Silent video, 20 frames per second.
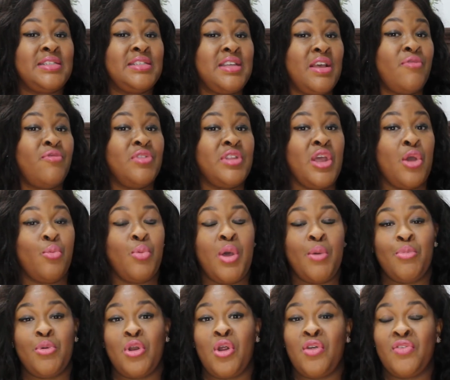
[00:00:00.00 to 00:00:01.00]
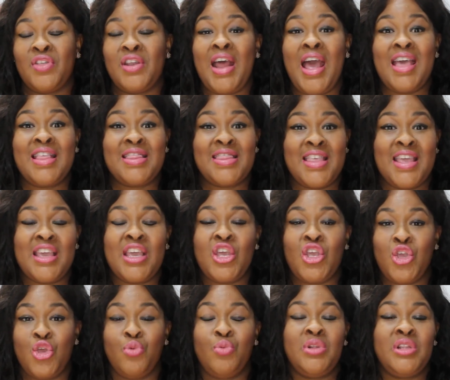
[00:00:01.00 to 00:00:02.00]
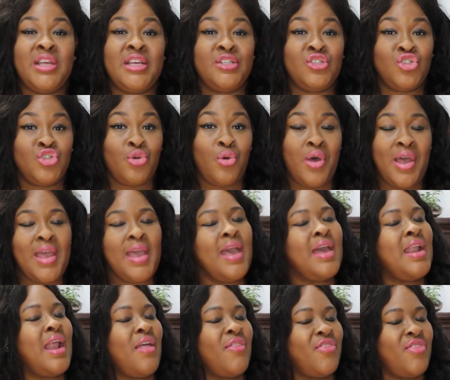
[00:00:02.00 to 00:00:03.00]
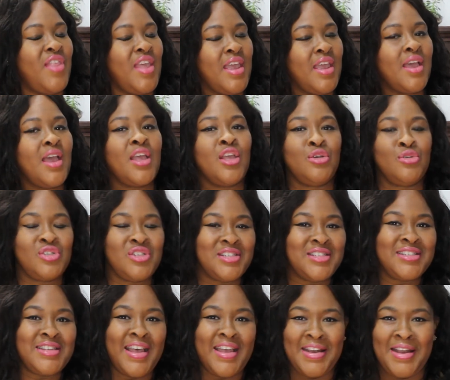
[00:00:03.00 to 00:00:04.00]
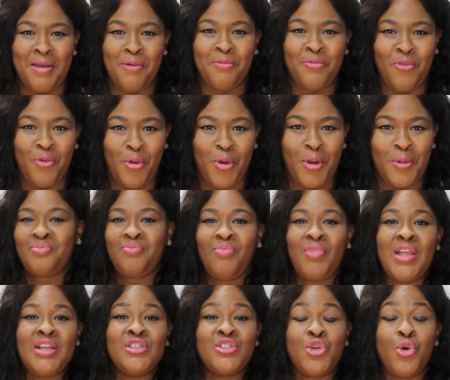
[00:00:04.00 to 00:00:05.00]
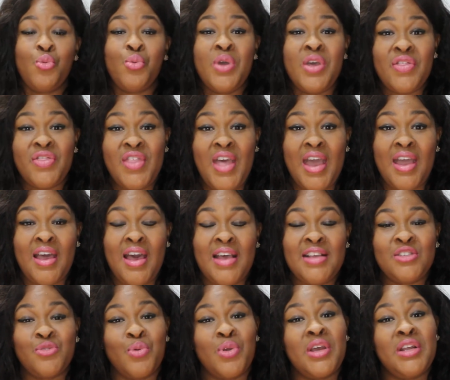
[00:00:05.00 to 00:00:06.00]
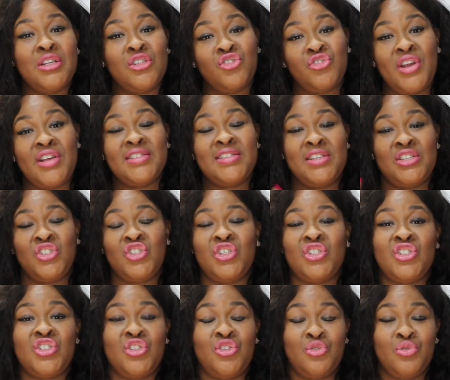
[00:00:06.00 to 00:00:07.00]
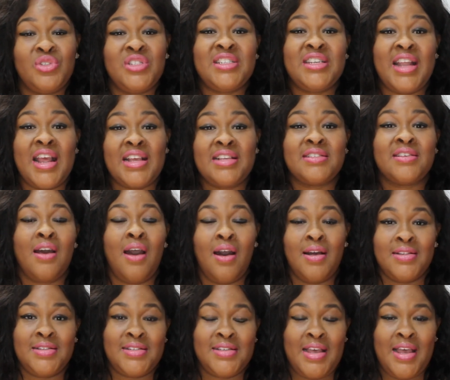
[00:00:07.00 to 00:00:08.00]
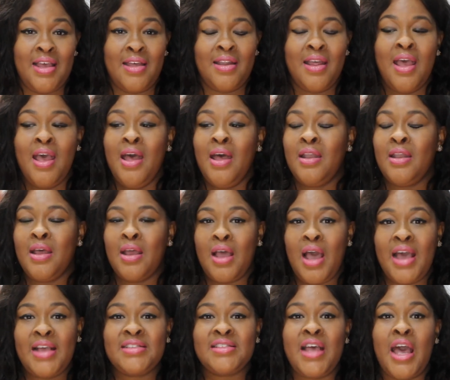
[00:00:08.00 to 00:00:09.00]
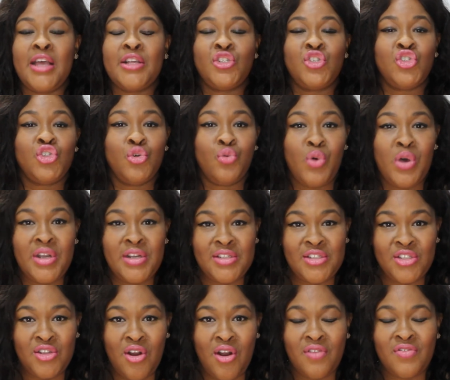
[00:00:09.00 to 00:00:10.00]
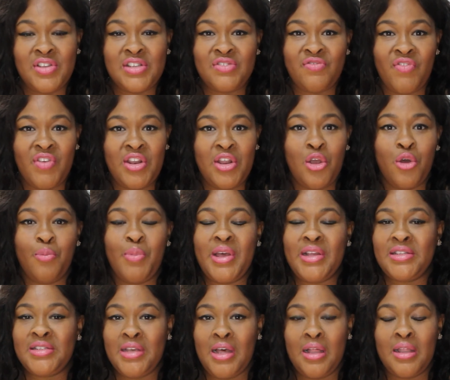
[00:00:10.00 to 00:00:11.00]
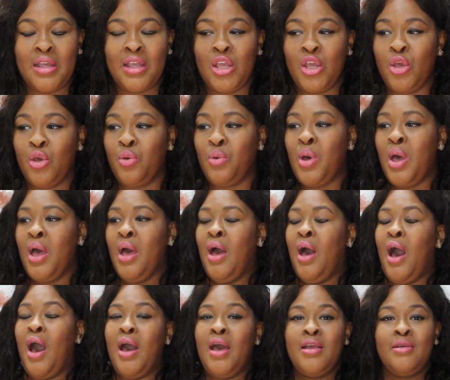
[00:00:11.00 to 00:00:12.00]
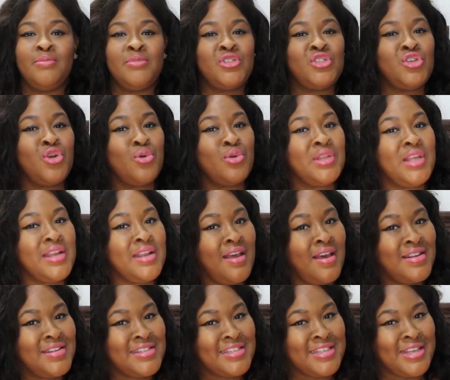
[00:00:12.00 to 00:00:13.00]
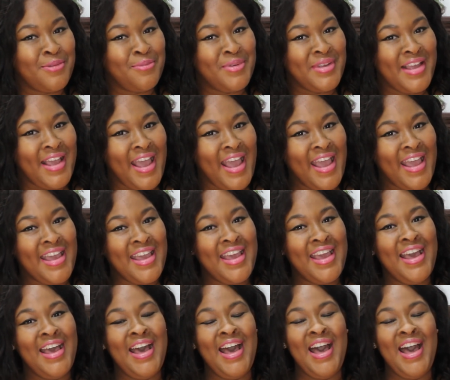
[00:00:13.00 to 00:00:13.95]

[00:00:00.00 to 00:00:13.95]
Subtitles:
definitely a webinar that I think you will enjoy and I think you should sign up for. So with that, guys, we're going to transition to today's content. Now, guys, I do want to start out this video by telling you I am certainly not a CPA.